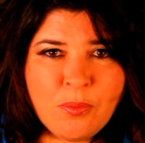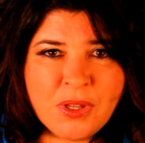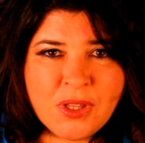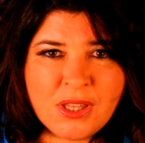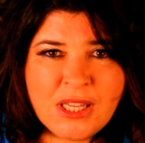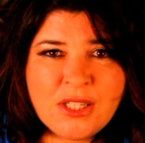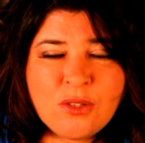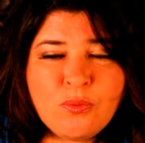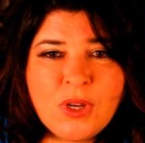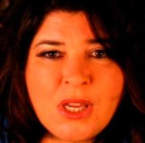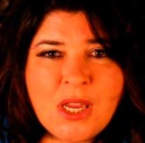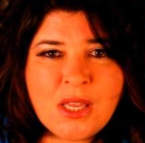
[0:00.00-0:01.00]
But this
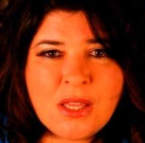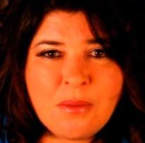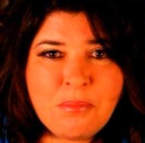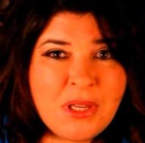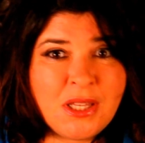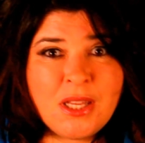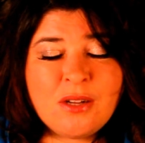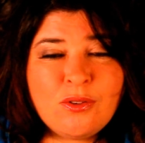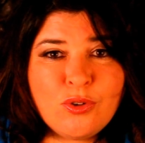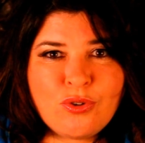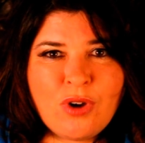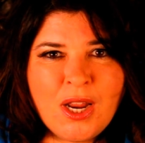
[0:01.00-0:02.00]
week, the
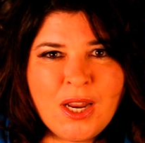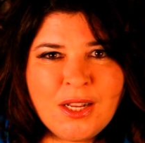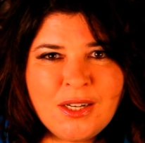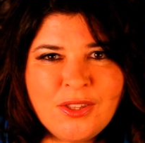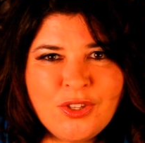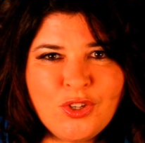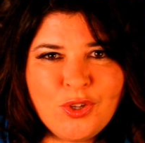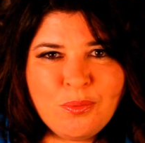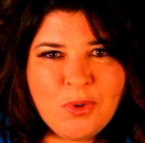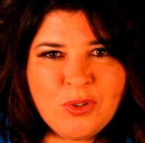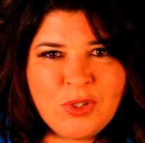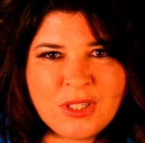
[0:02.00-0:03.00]
mystical triangle and the new
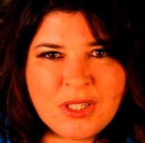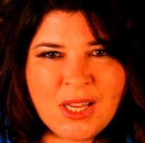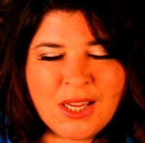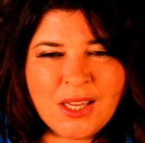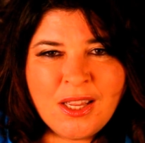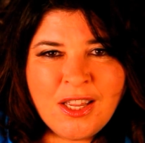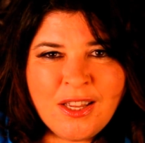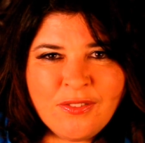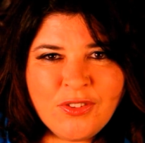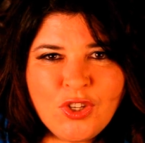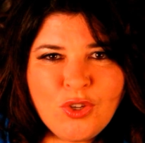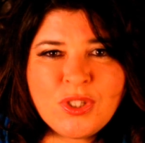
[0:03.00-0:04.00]
moon is saying,
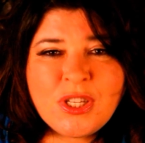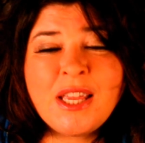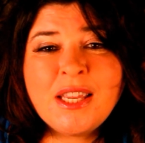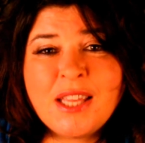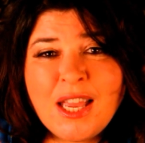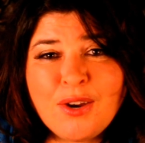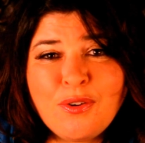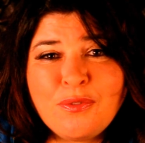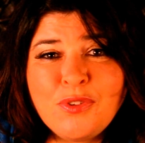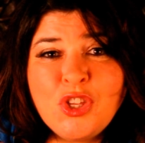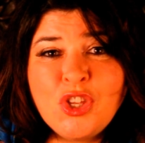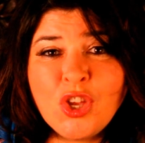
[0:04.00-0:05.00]
if you take care
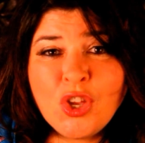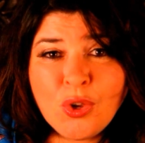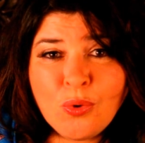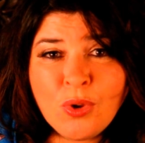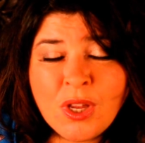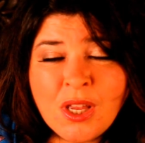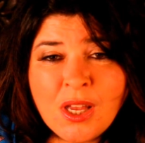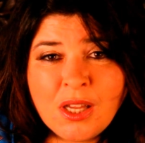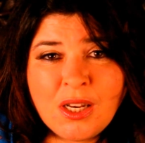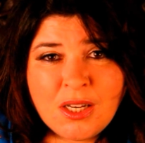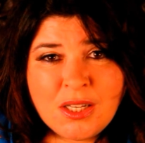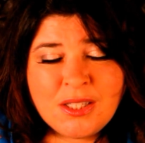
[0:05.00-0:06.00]
of you
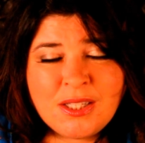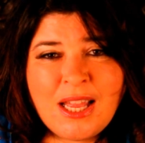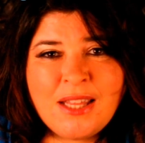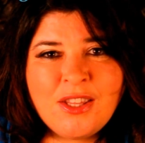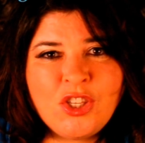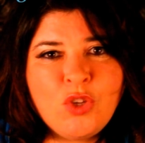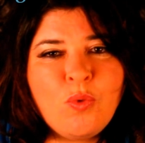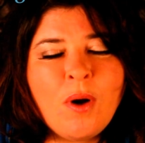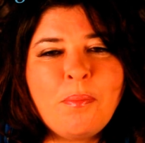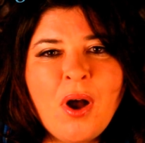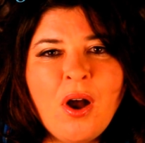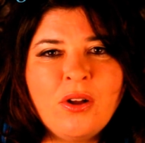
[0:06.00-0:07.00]
and understand that you
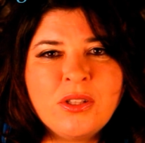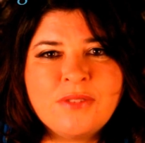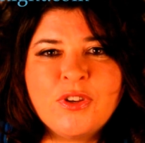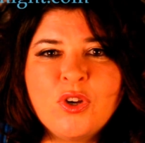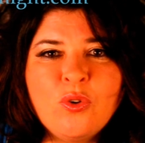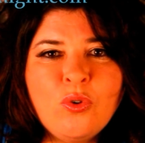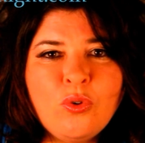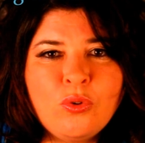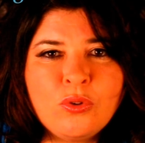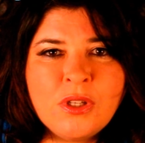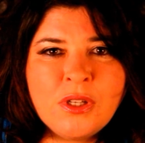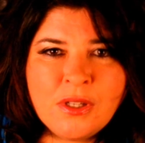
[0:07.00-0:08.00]
are part of it
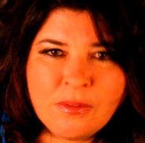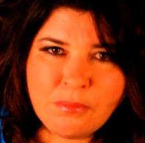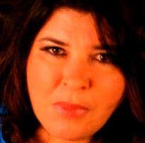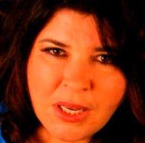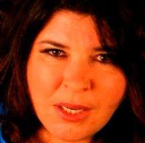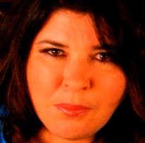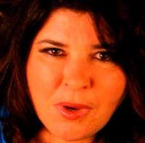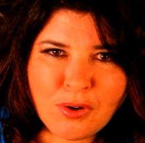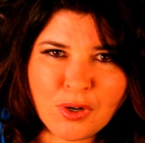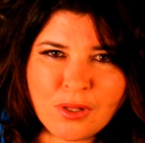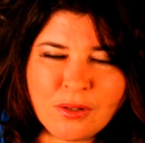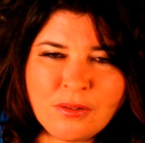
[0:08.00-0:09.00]
all, many
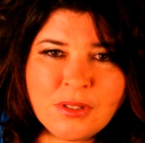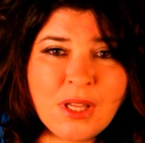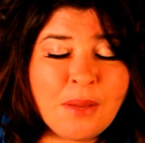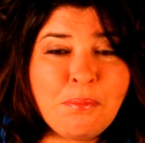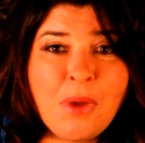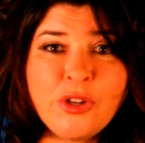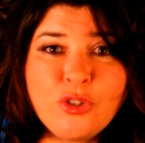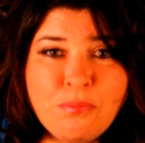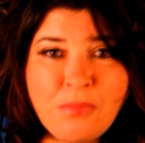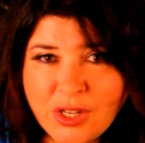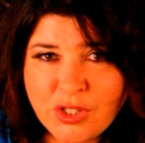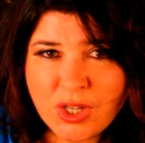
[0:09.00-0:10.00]
miracles and much
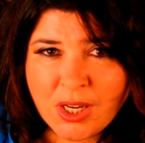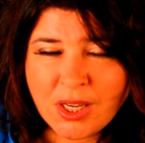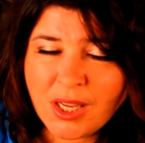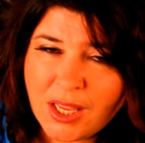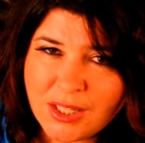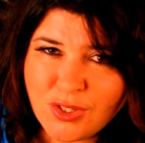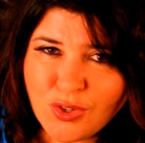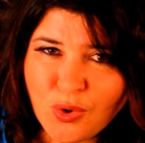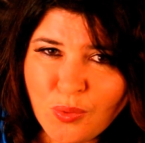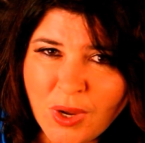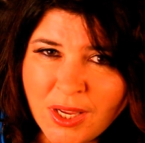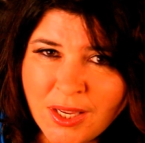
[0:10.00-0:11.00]
magic heads
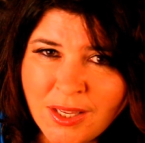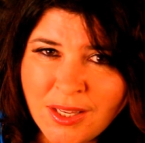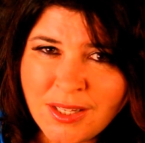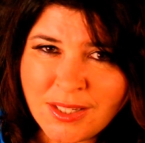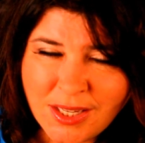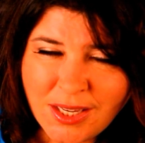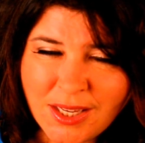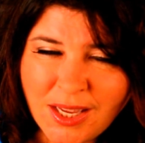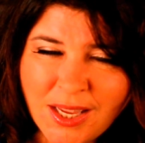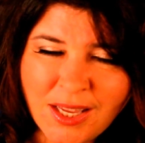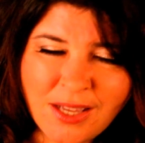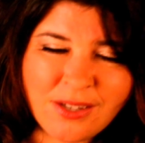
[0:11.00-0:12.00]
your way. Take
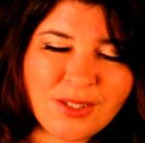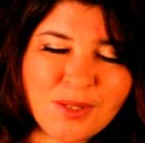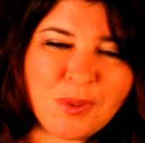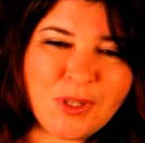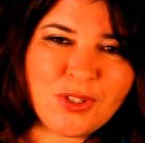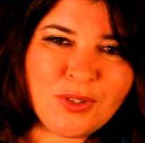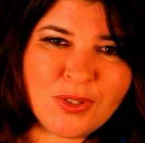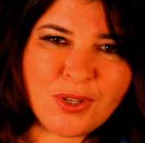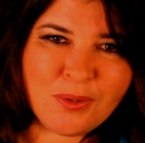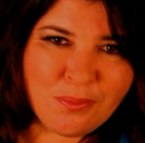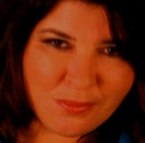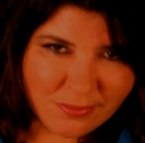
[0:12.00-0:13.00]
care and I'll speak to you
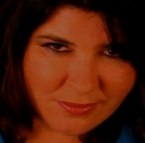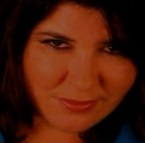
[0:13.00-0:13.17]
soon.